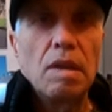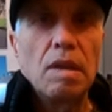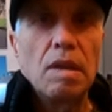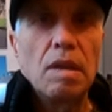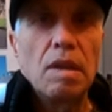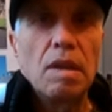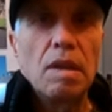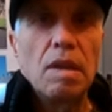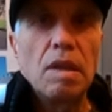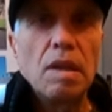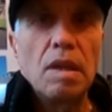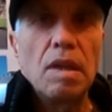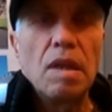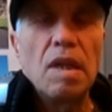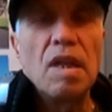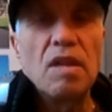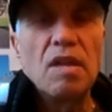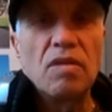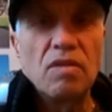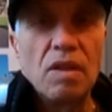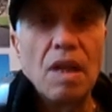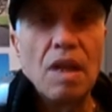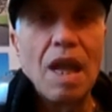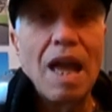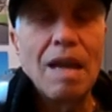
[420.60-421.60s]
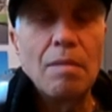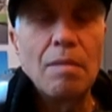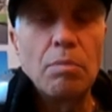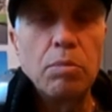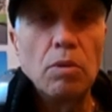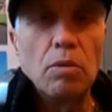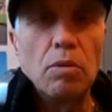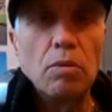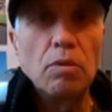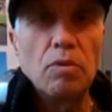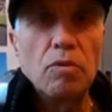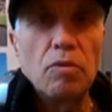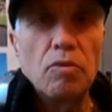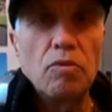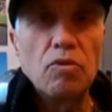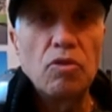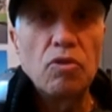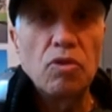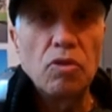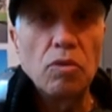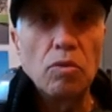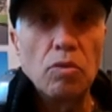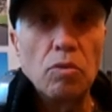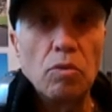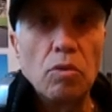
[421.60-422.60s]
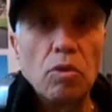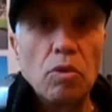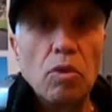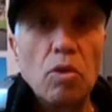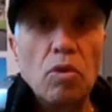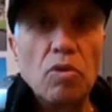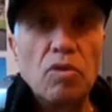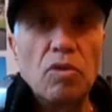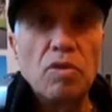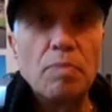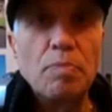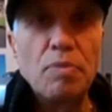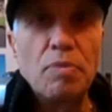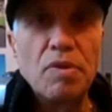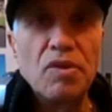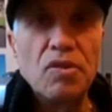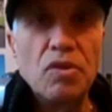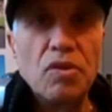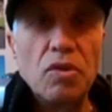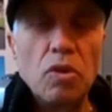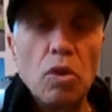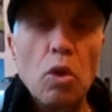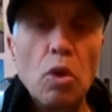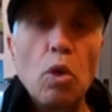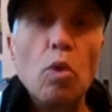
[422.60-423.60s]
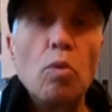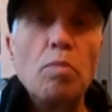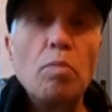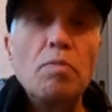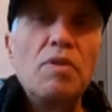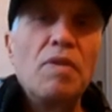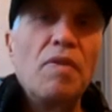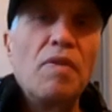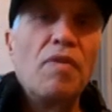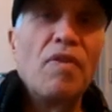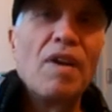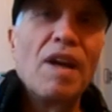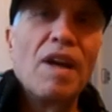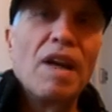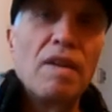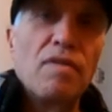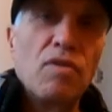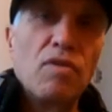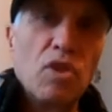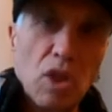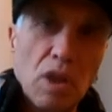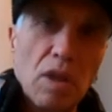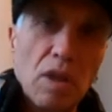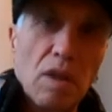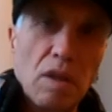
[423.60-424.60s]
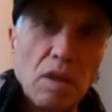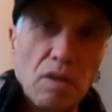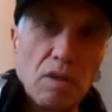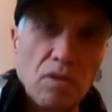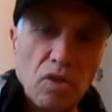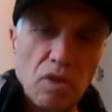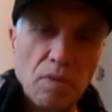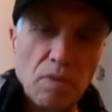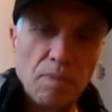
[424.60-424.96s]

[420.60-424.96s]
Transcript: he is liable to go to prison up to 5 years.